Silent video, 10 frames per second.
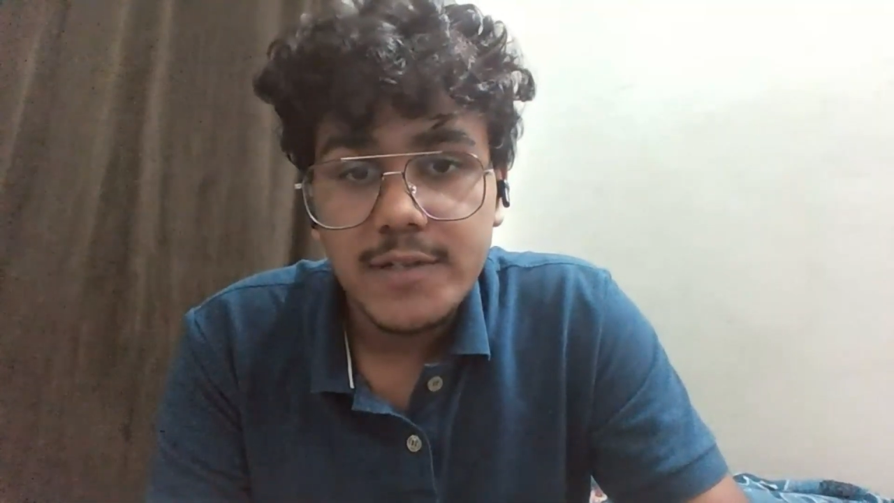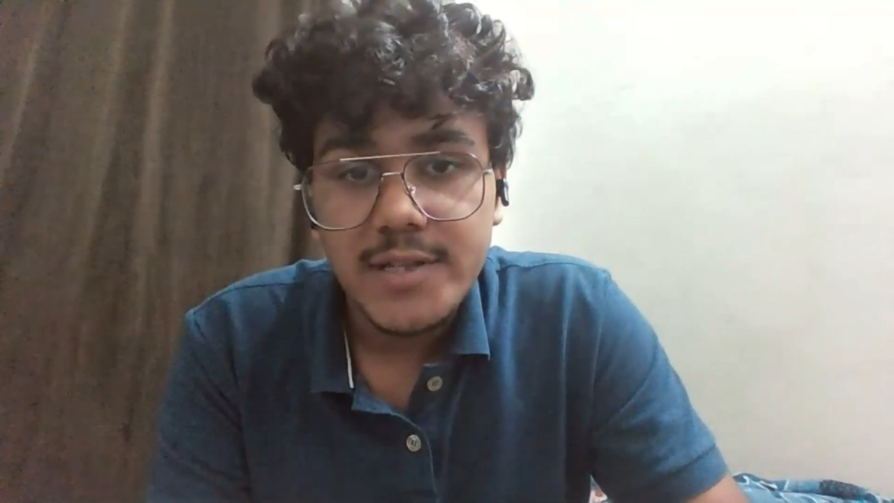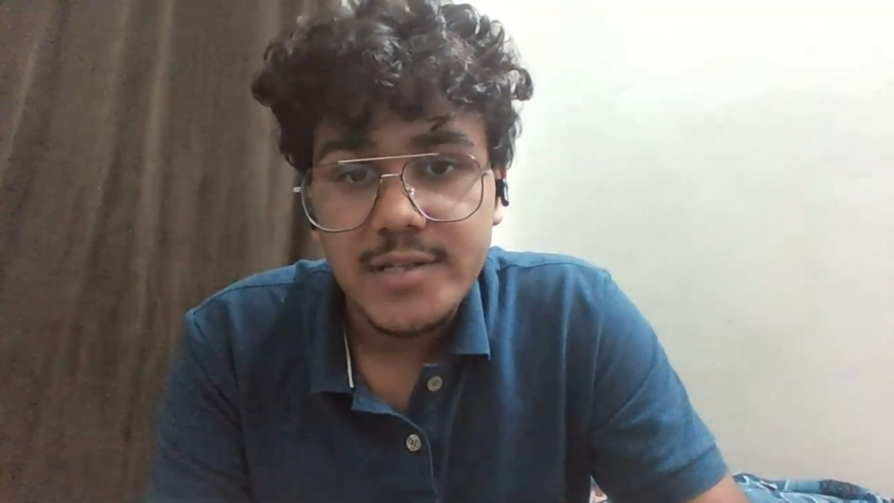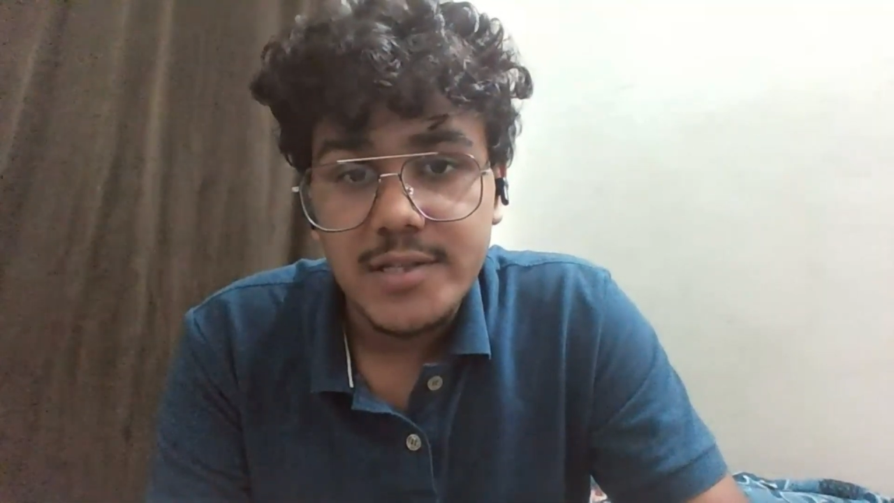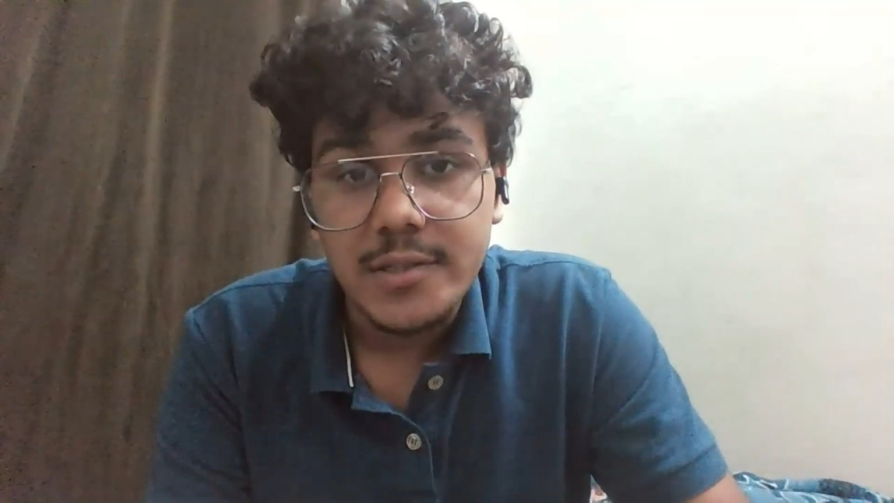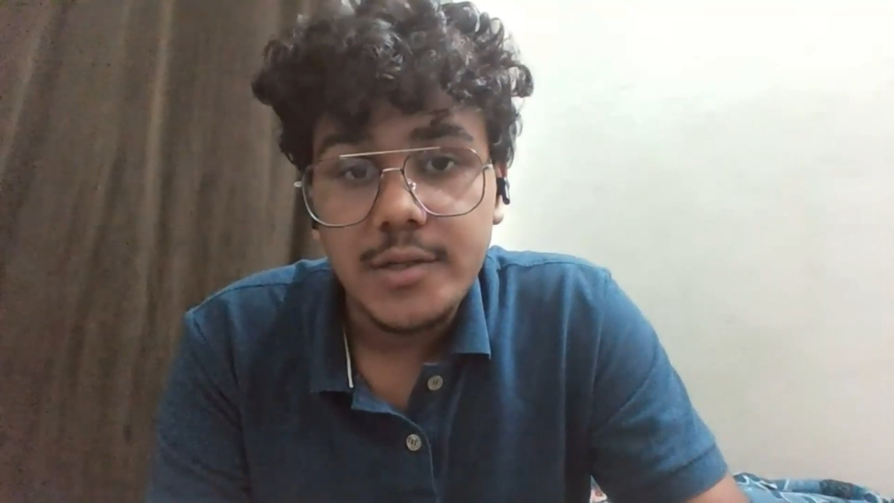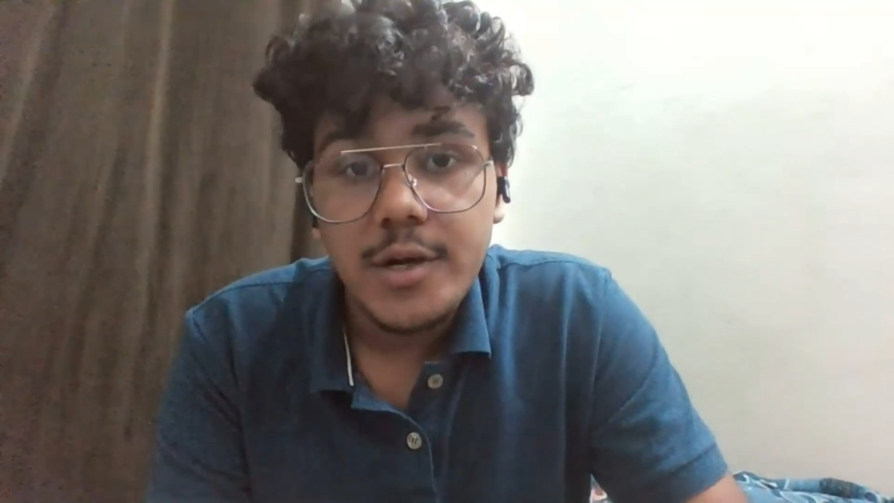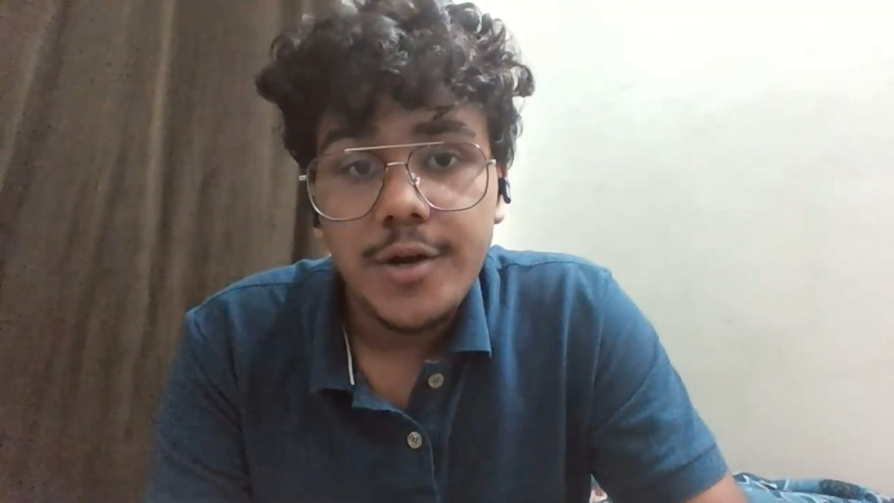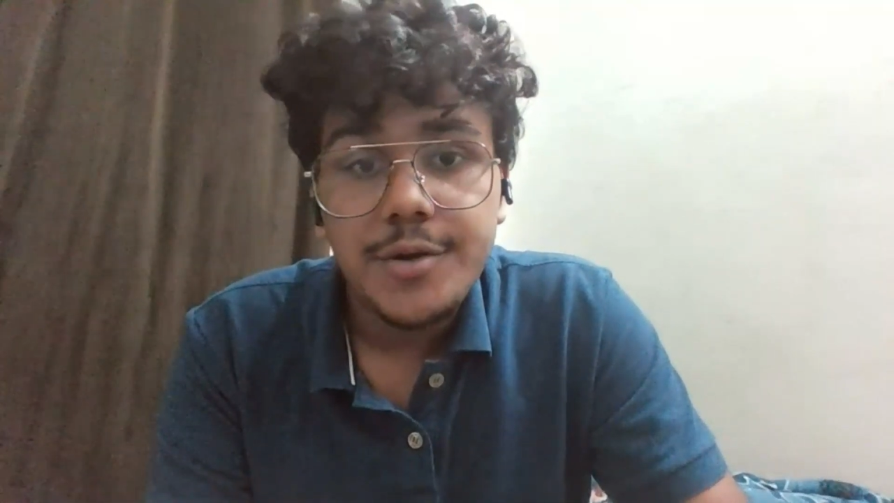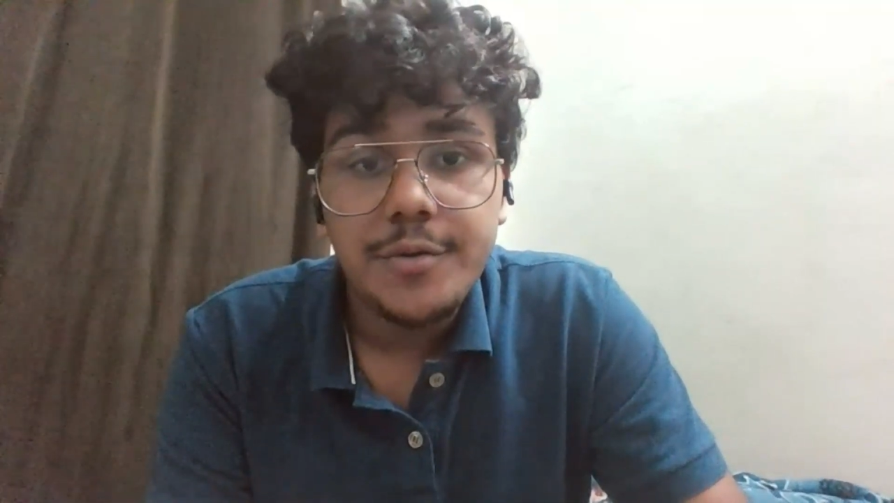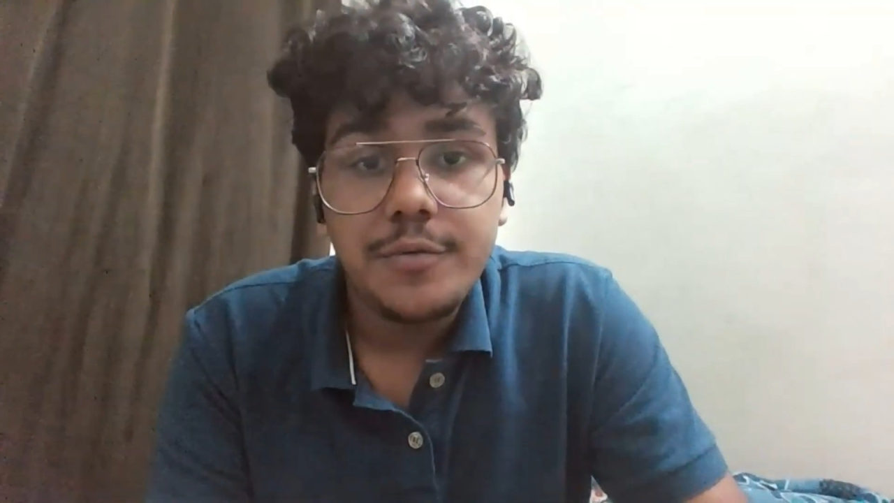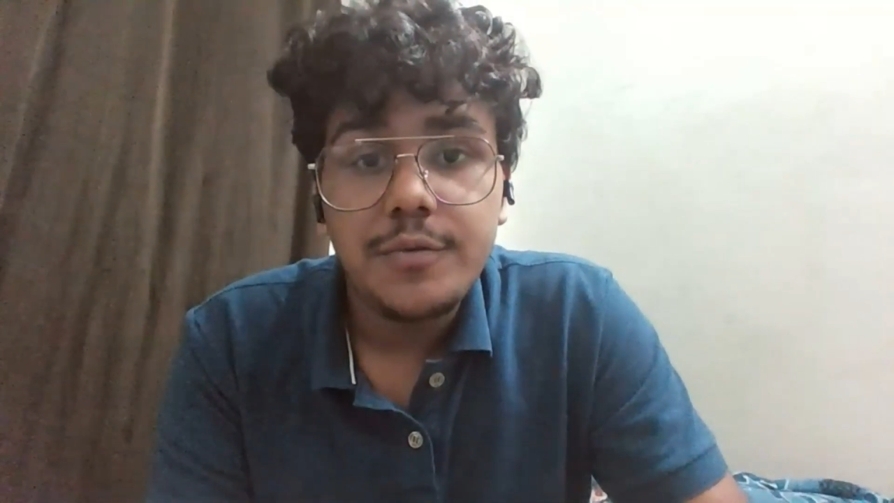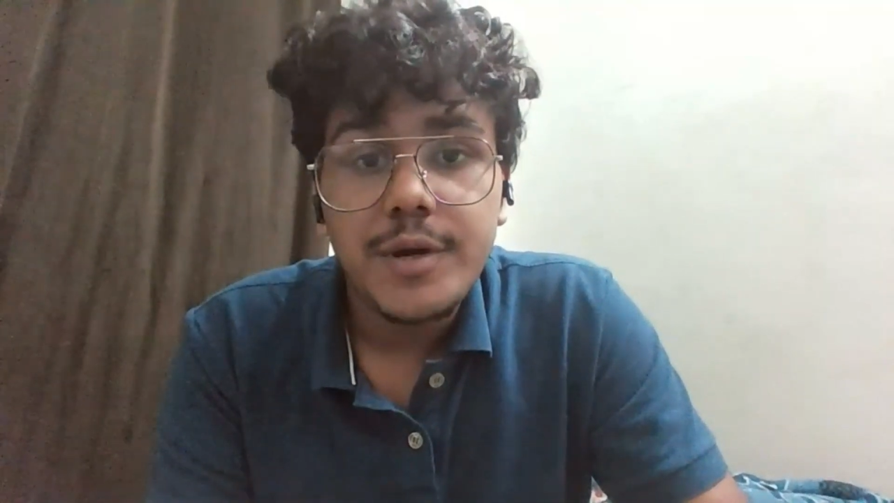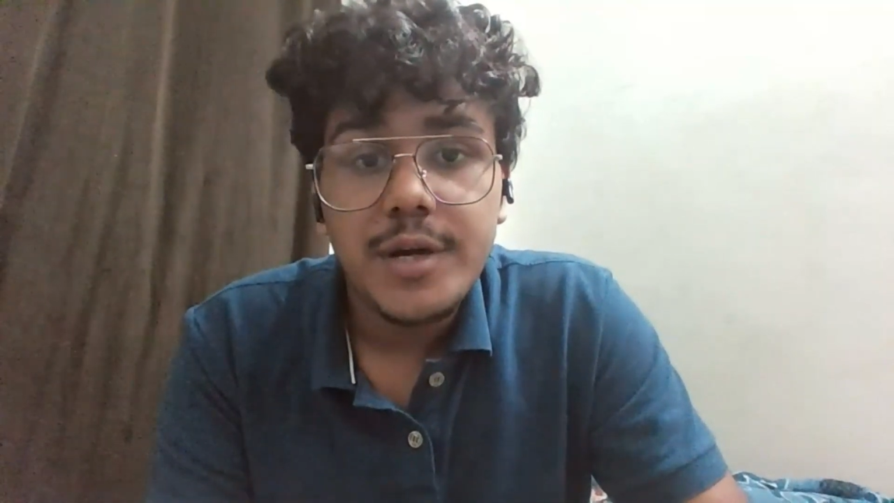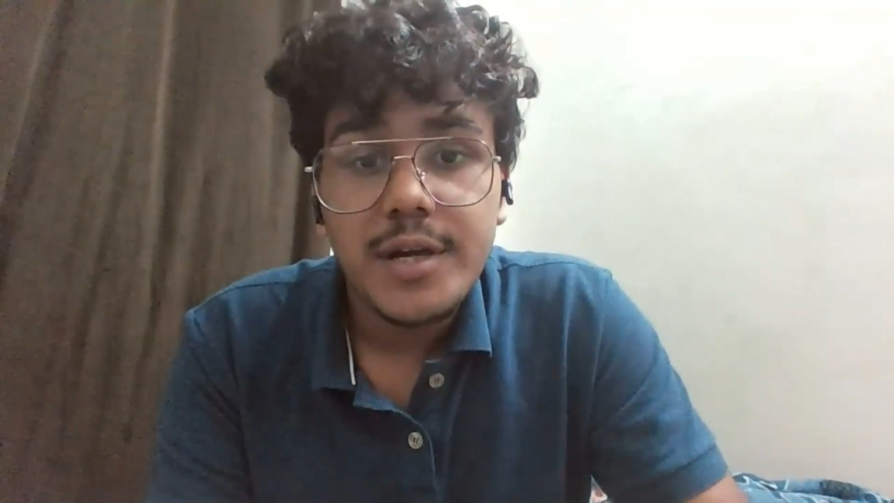the sensor to